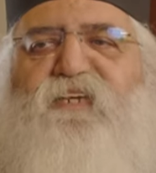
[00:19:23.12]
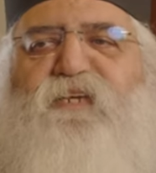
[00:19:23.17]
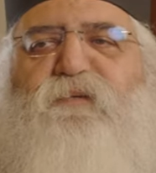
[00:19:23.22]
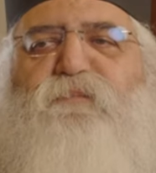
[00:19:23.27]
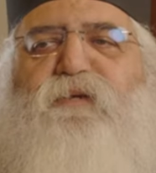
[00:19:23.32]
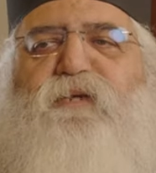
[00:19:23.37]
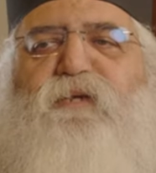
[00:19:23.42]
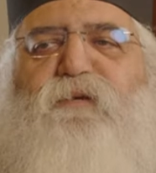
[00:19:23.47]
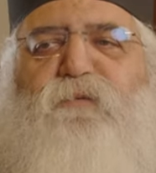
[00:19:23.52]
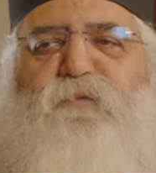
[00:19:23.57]

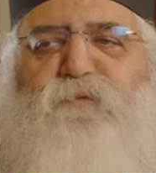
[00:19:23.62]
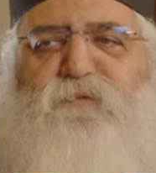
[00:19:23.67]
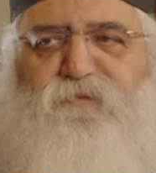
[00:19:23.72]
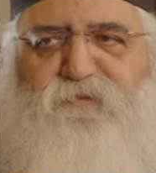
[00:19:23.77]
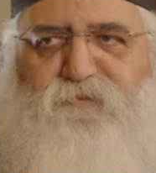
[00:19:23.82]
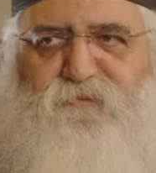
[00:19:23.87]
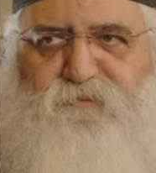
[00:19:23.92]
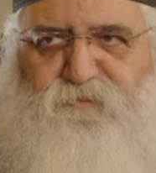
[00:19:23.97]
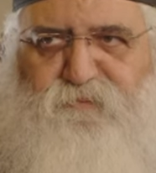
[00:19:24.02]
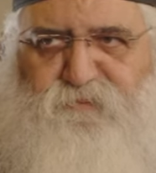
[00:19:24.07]
Why
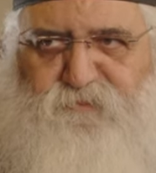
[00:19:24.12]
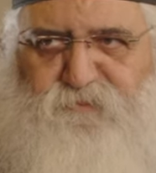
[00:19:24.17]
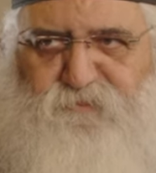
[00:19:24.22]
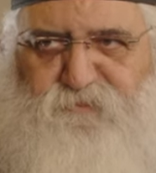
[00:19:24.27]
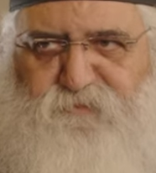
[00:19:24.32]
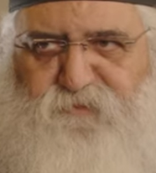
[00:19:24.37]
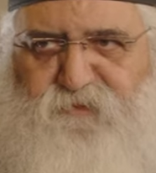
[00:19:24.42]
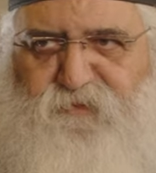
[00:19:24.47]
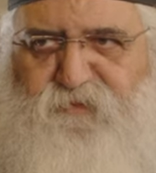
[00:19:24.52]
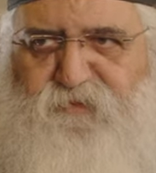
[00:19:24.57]
was
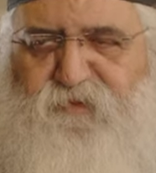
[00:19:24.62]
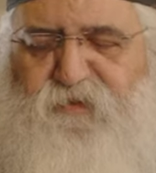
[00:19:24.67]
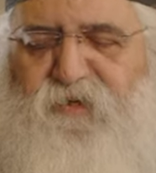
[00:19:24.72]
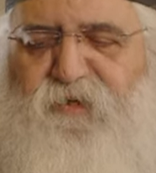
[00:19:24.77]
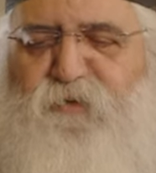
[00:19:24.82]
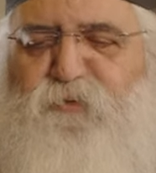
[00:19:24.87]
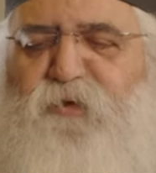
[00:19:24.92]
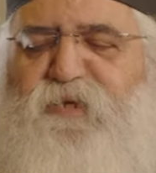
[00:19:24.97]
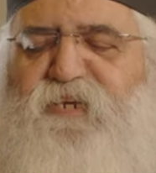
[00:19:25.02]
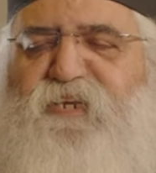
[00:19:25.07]
John the
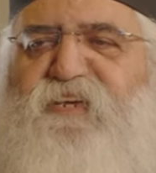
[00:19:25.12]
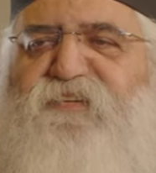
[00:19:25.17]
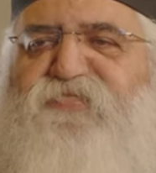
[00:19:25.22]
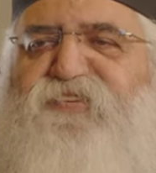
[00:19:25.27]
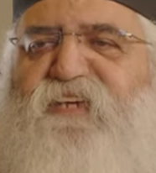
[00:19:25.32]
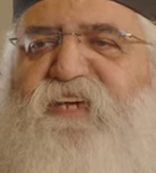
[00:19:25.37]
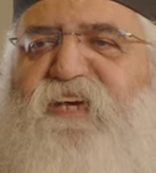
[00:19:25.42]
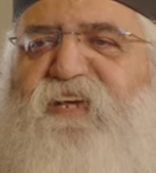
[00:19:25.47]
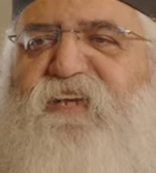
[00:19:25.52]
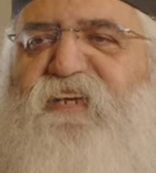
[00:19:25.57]

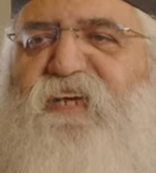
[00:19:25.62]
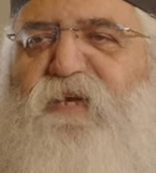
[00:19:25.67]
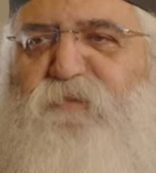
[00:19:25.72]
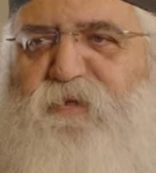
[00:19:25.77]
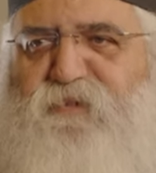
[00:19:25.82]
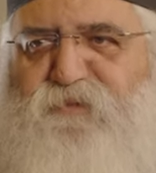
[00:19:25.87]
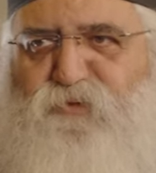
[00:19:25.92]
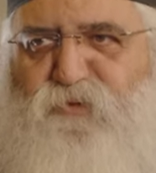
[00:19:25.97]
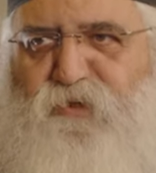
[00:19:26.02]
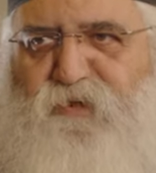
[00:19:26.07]
Baptist
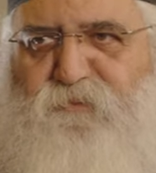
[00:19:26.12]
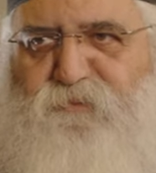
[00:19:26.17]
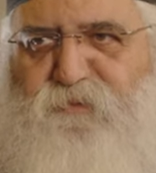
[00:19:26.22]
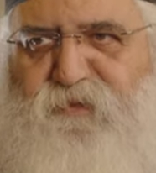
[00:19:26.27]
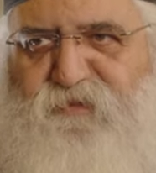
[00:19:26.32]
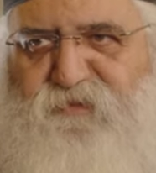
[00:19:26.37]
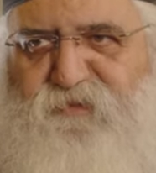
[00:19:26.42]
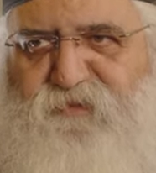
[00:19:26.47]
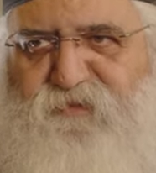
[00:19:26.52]
arrested?